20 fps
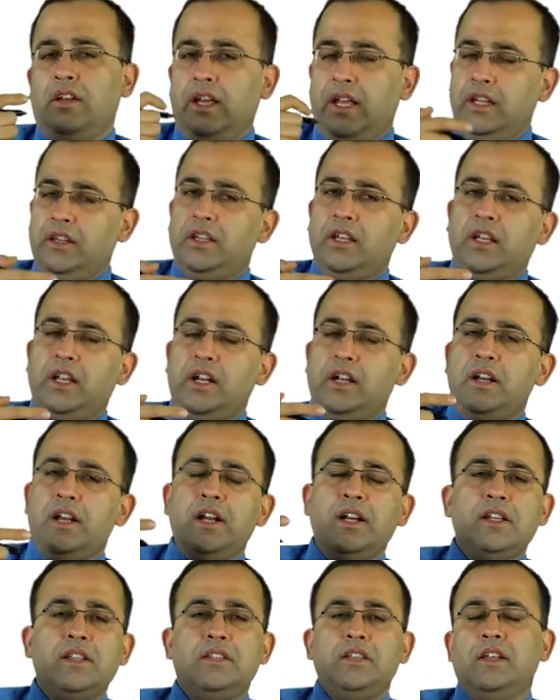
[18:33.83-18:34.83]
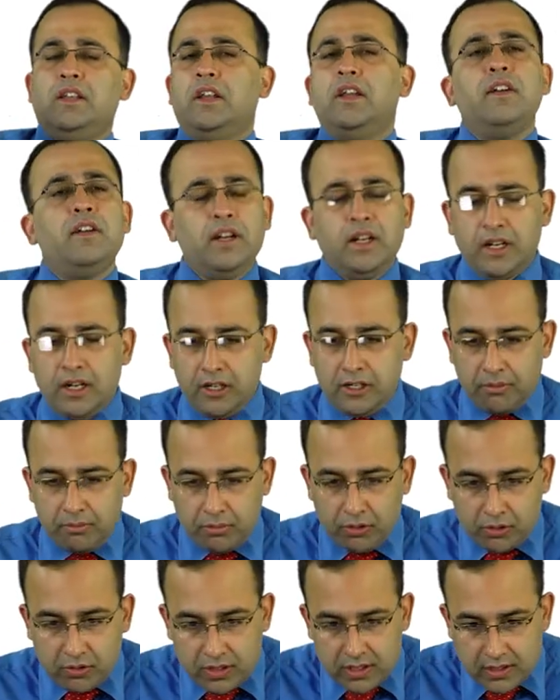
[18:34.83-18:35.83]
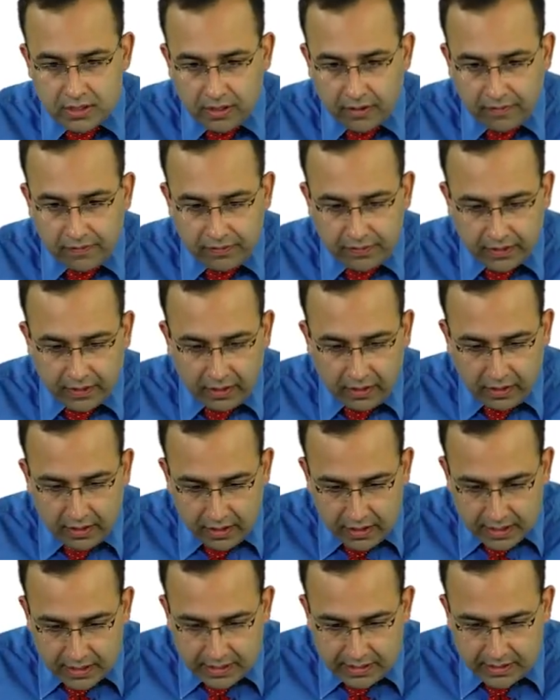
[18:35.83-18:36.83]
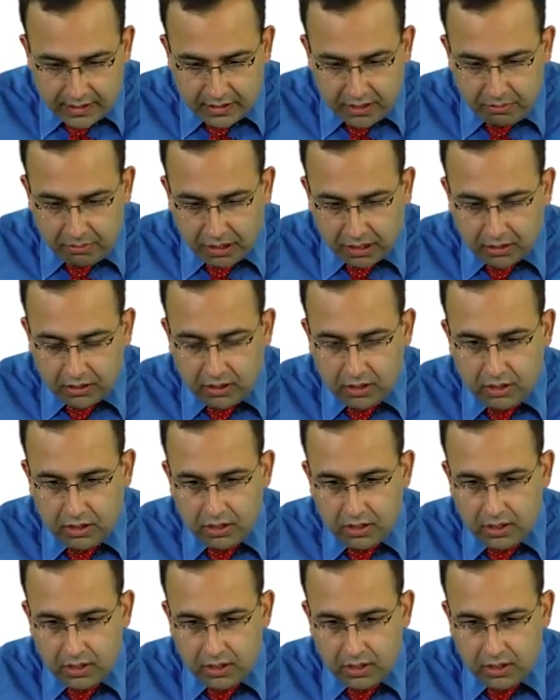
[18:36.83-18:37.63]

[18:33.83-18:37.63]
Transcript: In the kidney it is seen in renal tubules. Stomach.